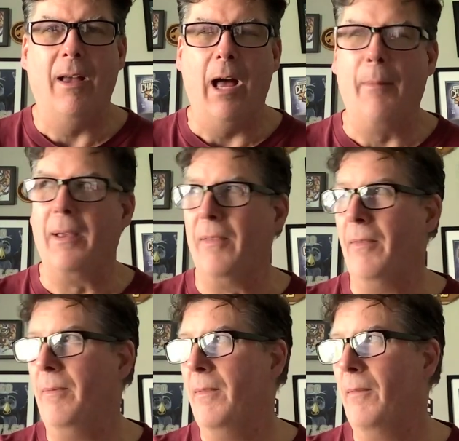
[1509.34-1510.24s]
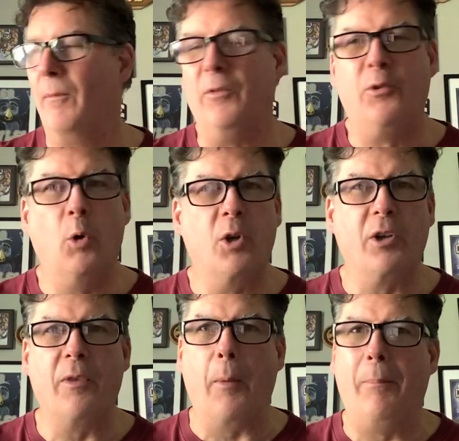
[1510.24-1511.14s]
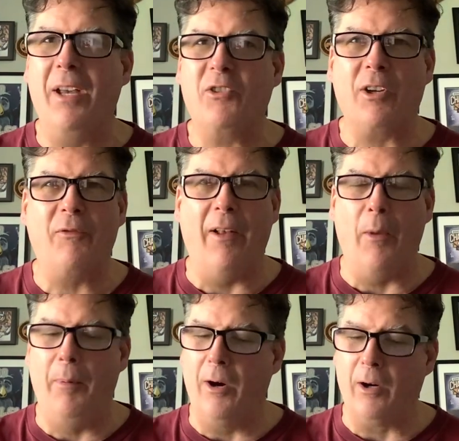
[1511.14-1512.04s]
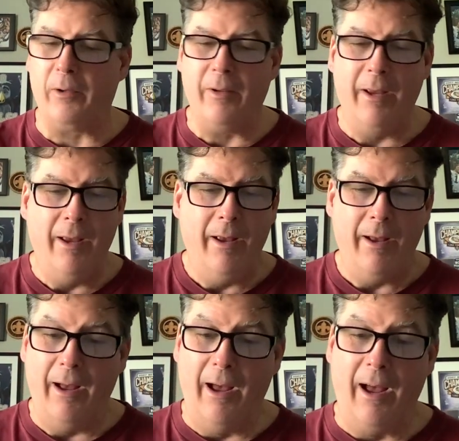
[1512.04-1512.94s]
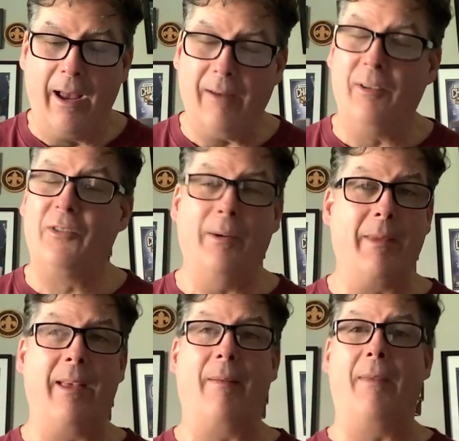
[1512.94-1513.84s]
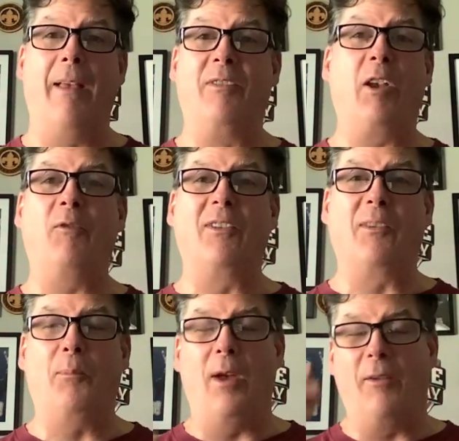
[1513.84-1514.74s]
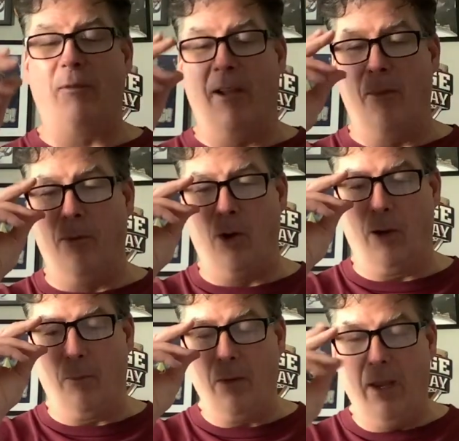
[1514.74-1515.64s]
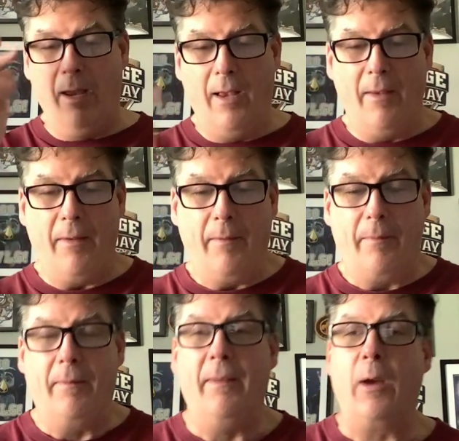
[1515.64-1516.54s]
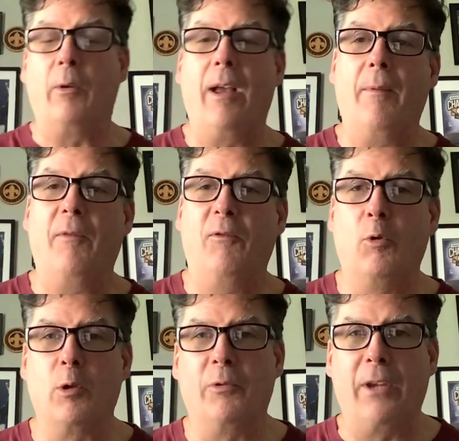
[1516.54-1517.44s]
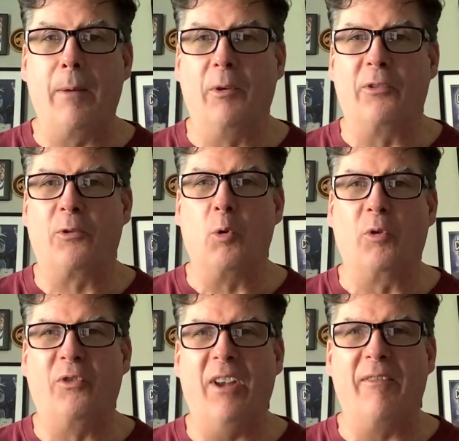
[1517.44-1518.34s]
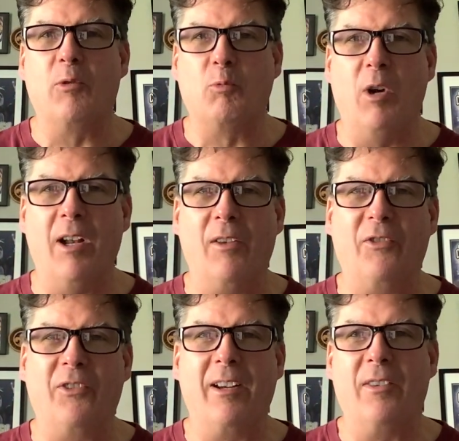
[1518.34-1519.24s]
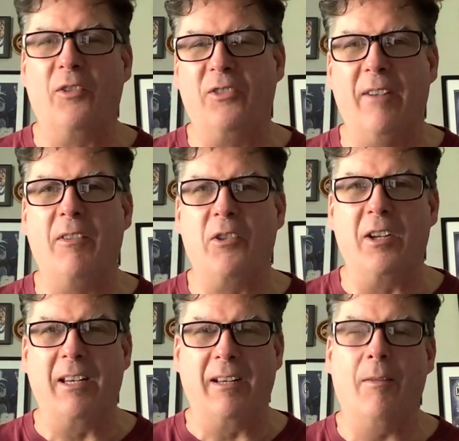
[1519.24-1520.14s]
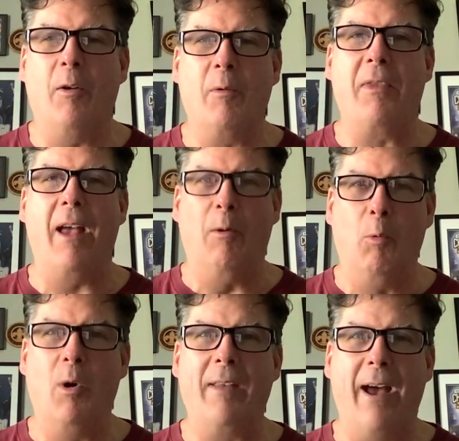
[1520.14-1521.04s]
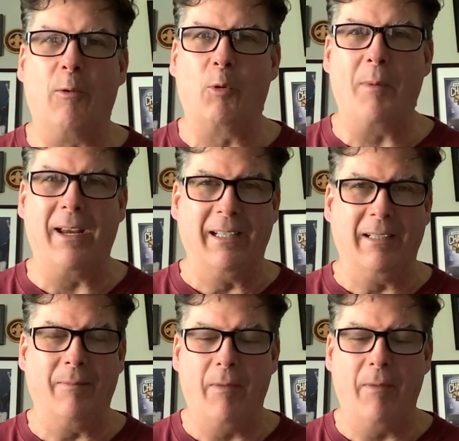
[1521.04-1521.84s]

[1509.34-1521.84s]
I mean, Georgia, the pitching fell apart. Even some of the defensive play fell apart. Florida was able to score 7 runs in the 7th inning with that one out remaining.